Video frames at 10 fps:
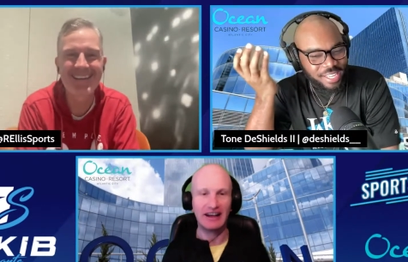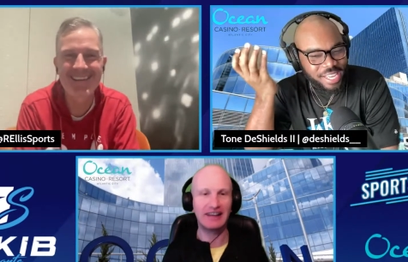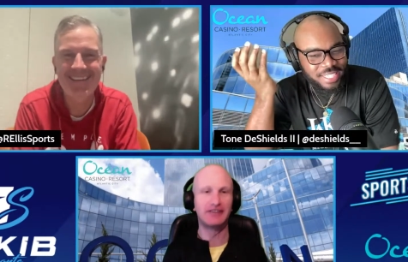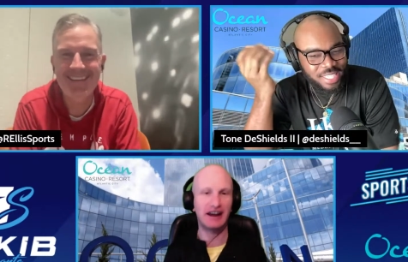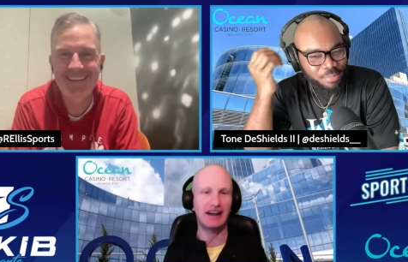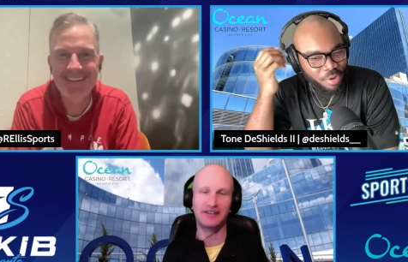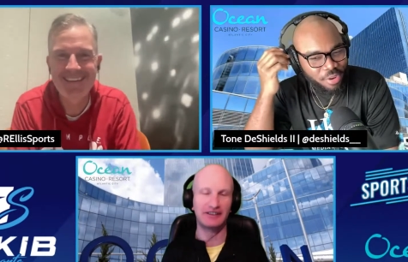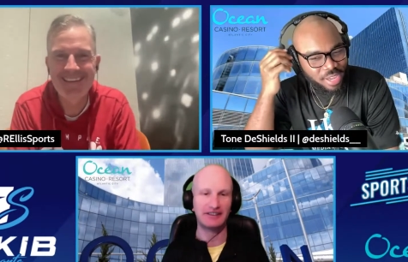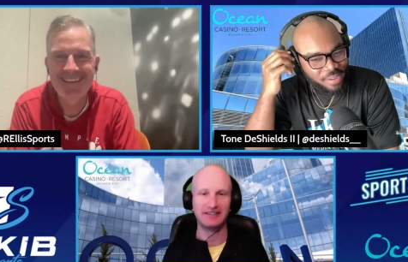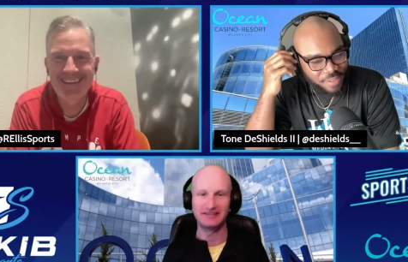Speaker 1: could have easily
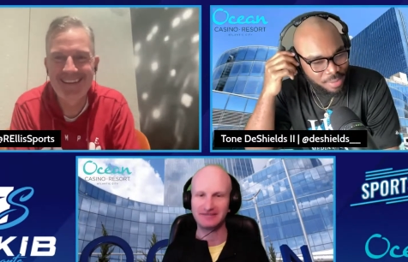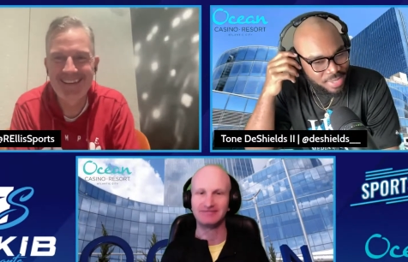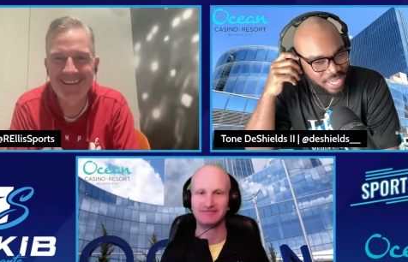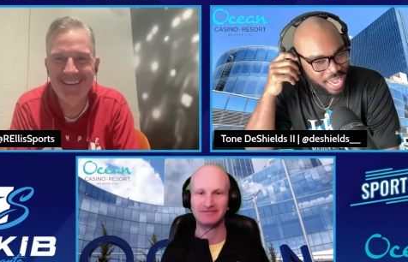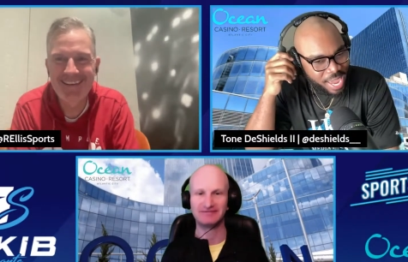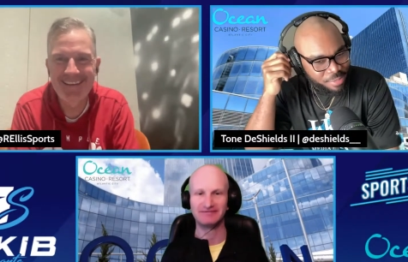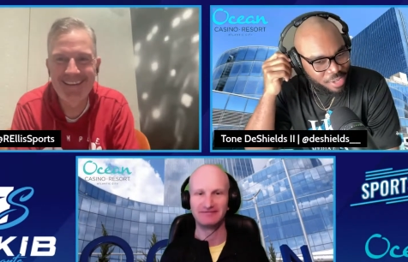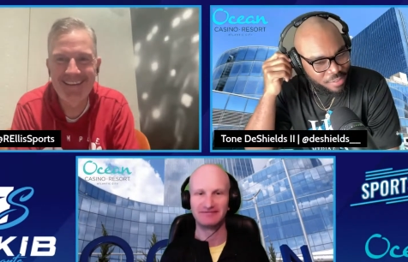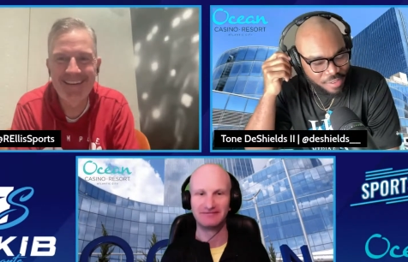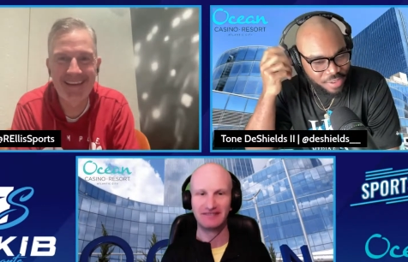broken if he didn't miss a
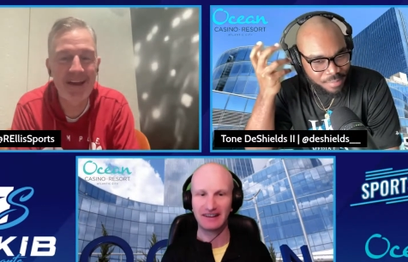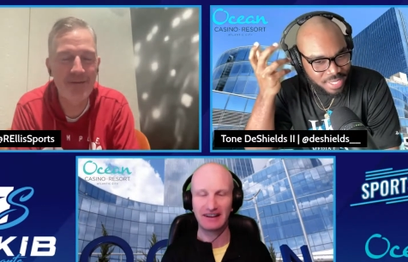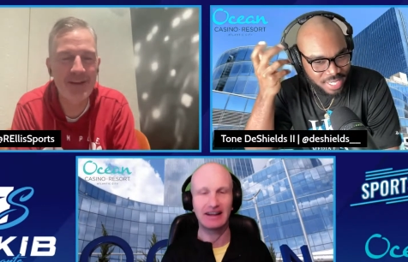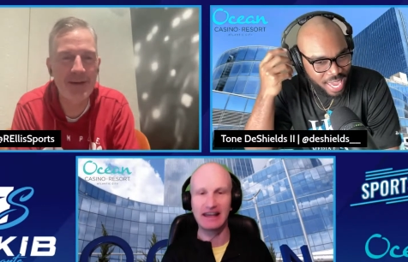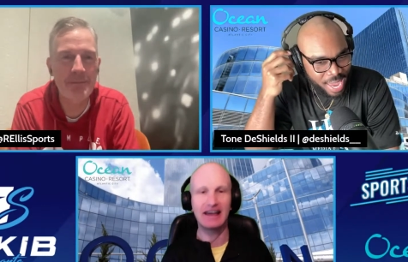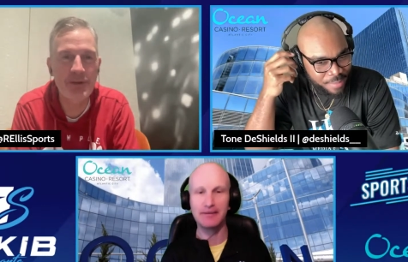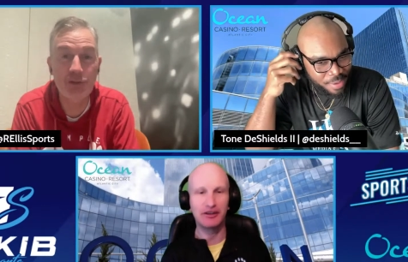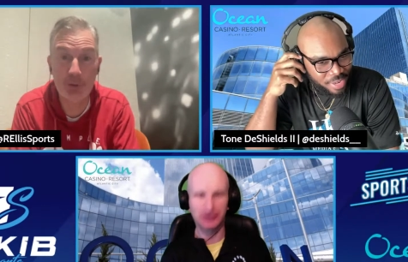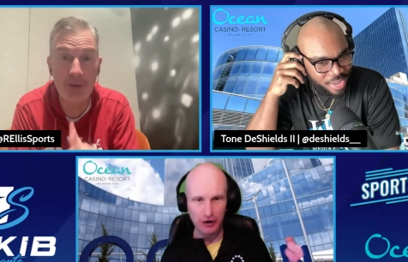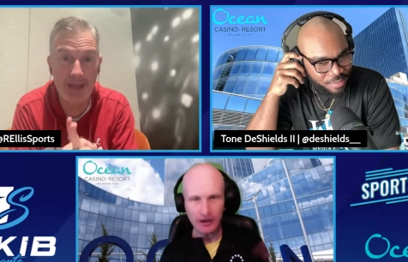game, though. If he
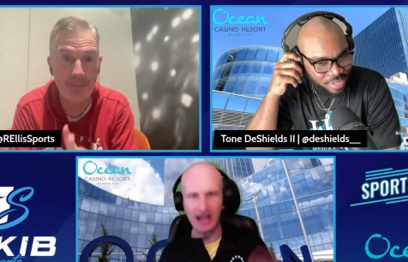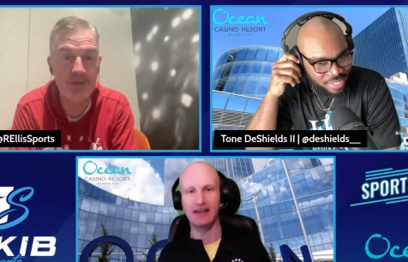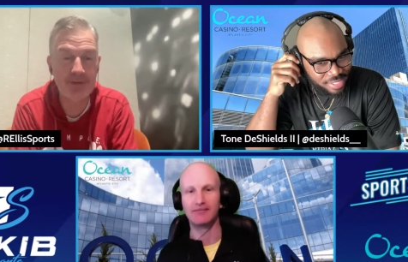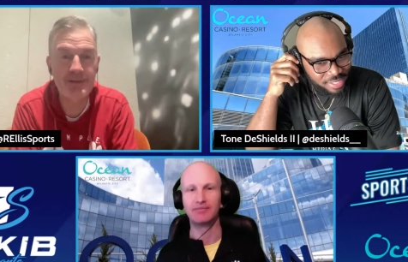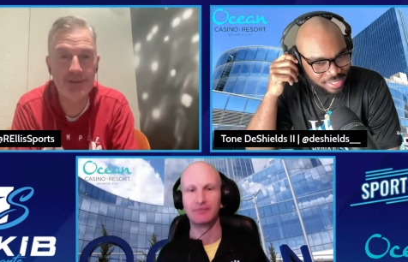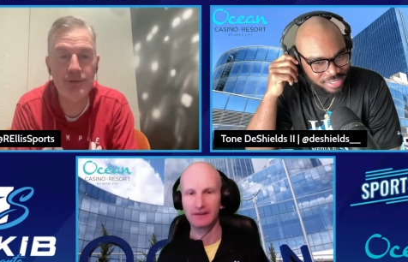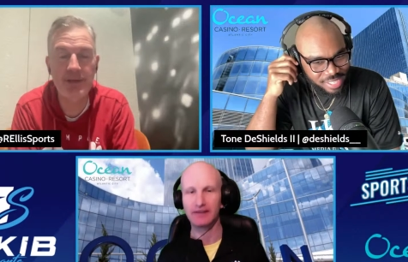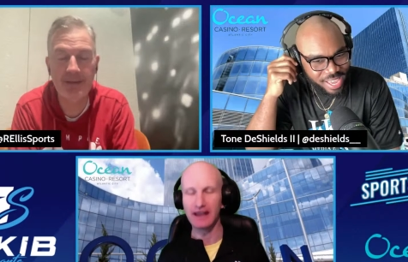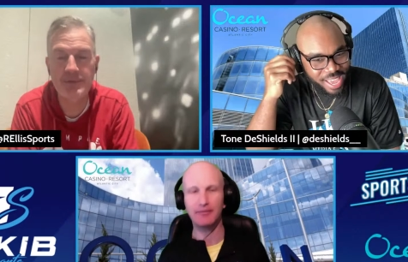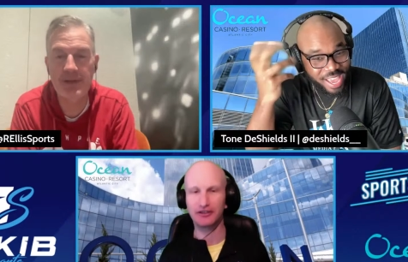
Speaker 2: missed two
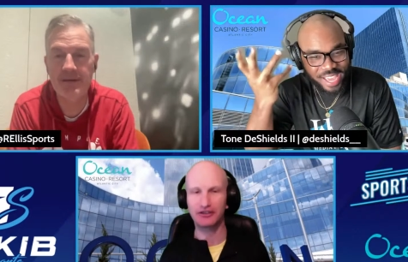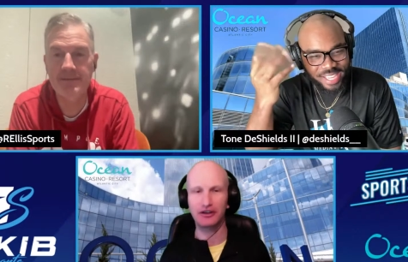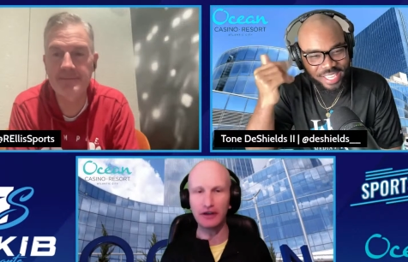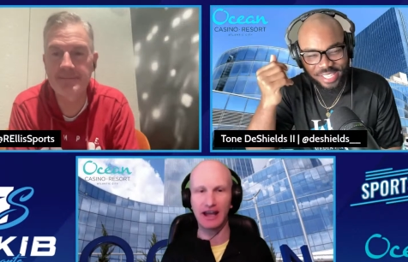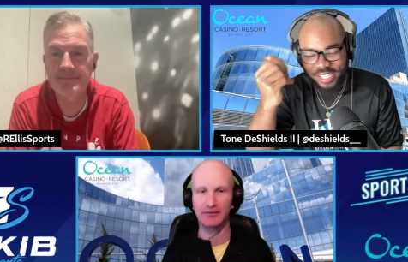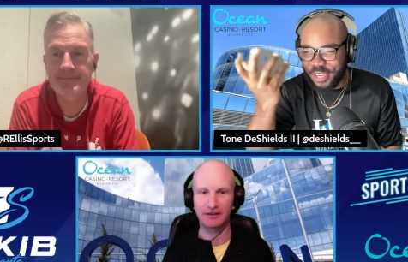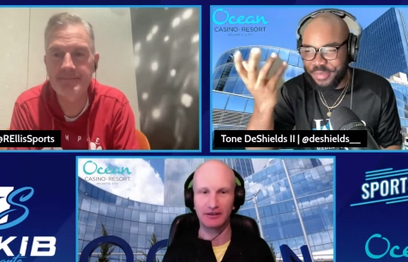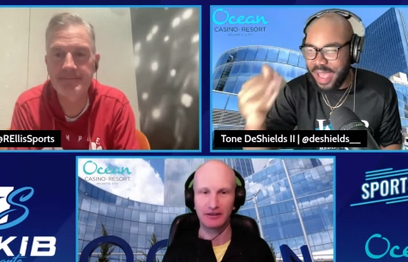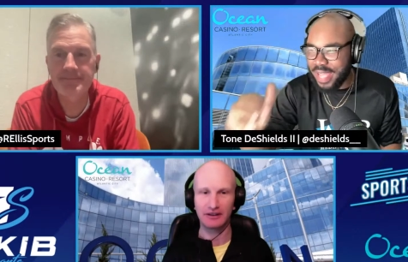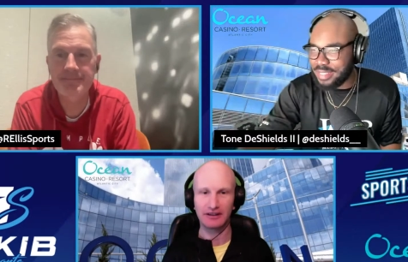games. Can
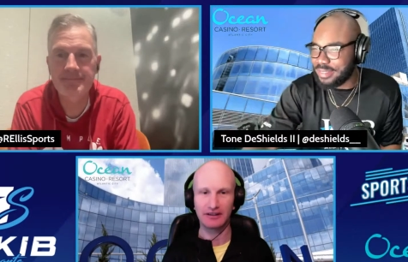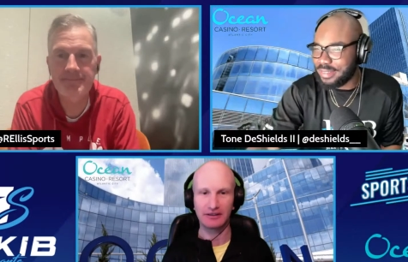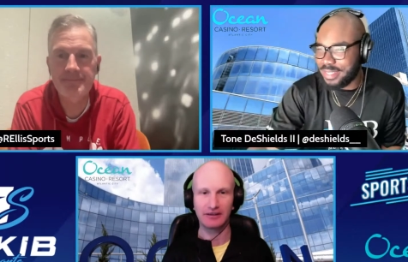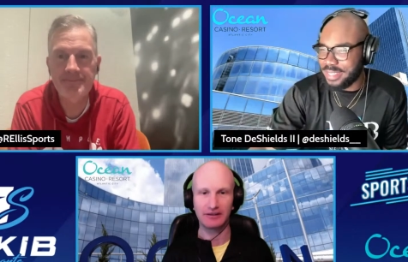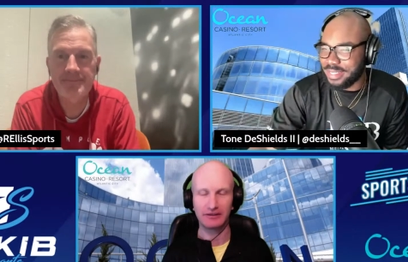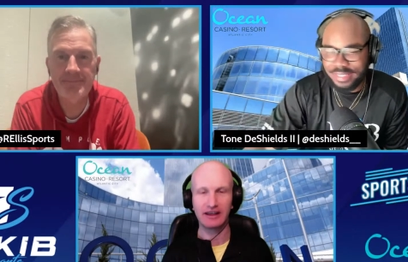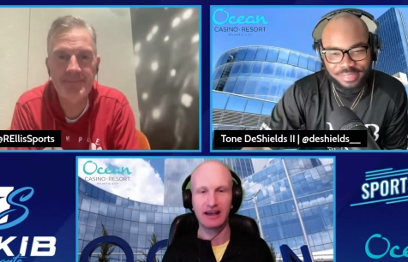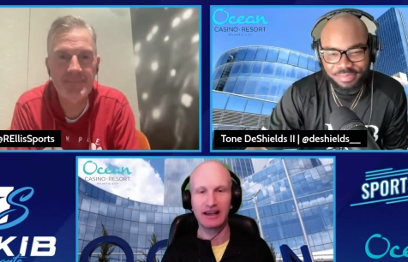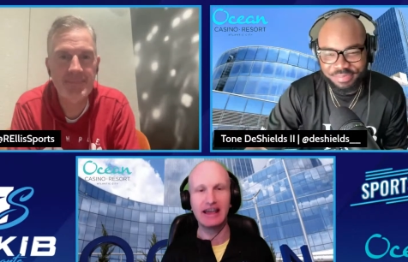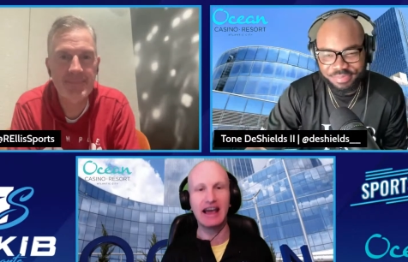you imagine? Jeez. Yeah,
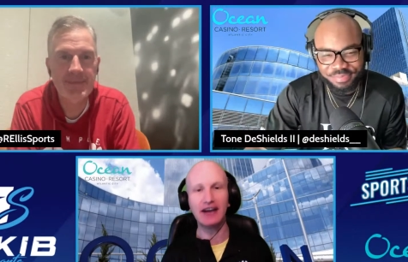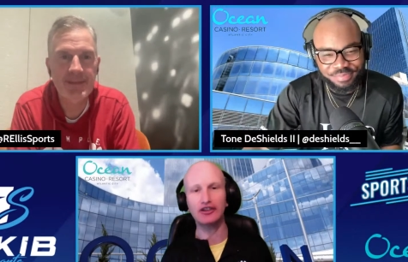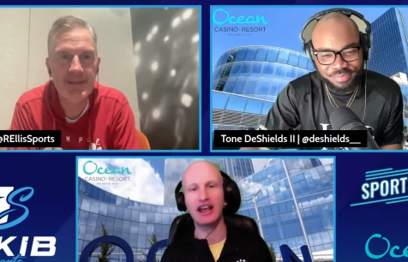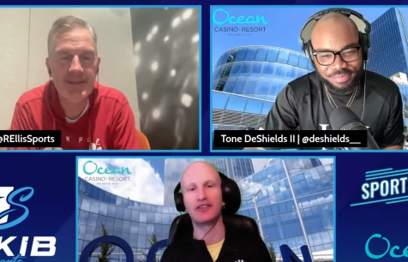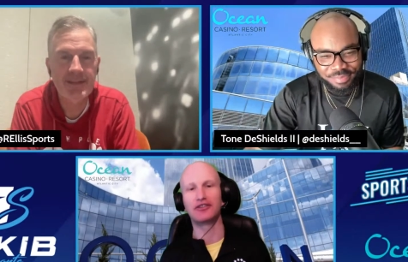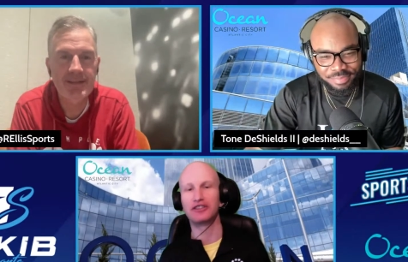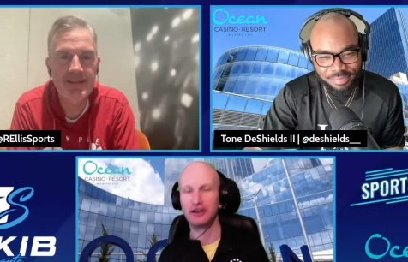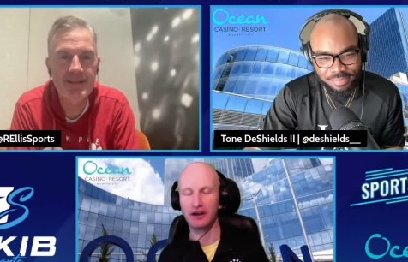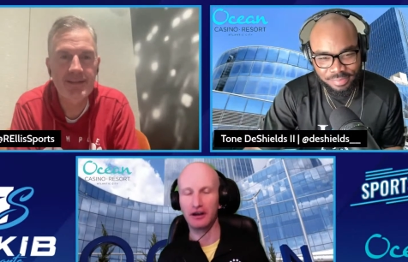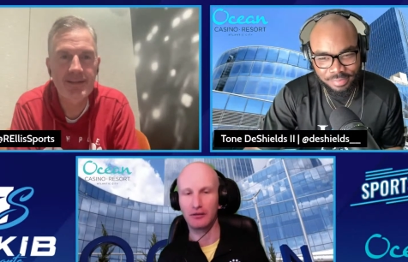he actually has
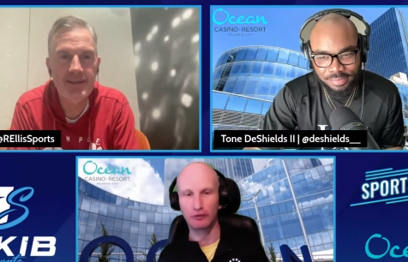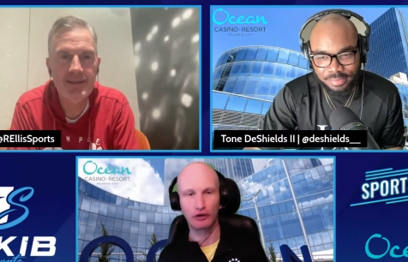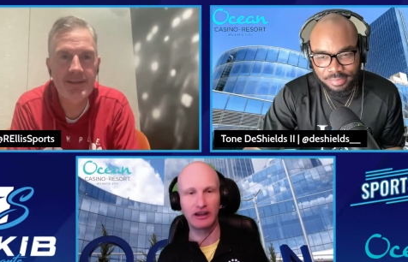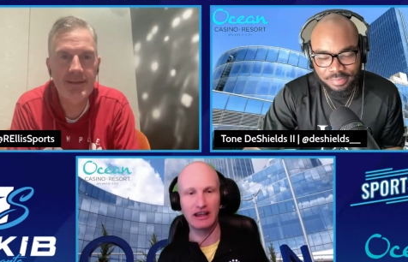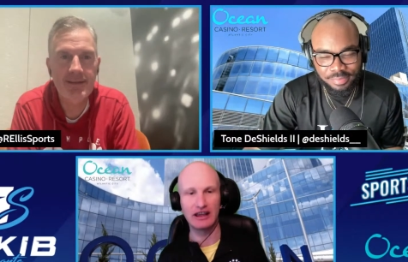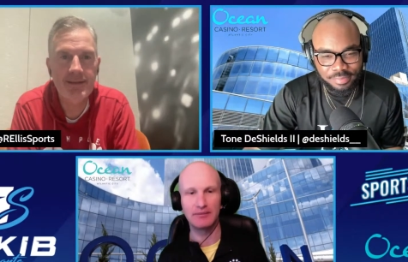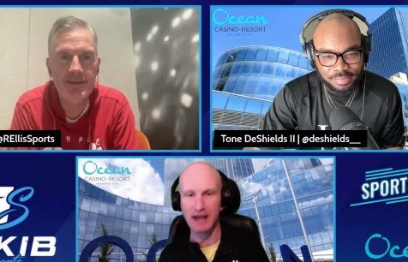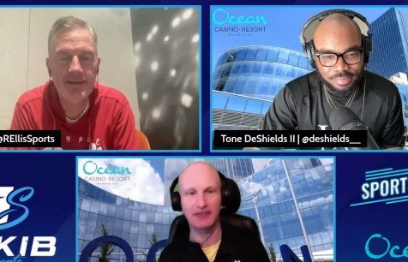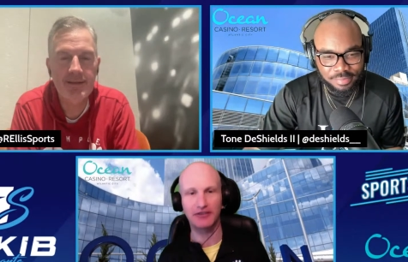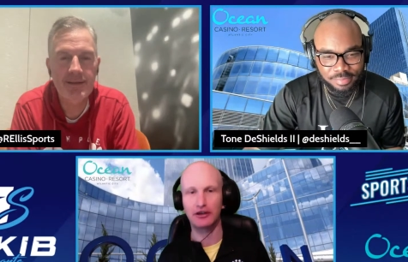the rookie
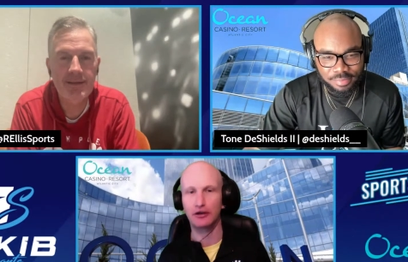passing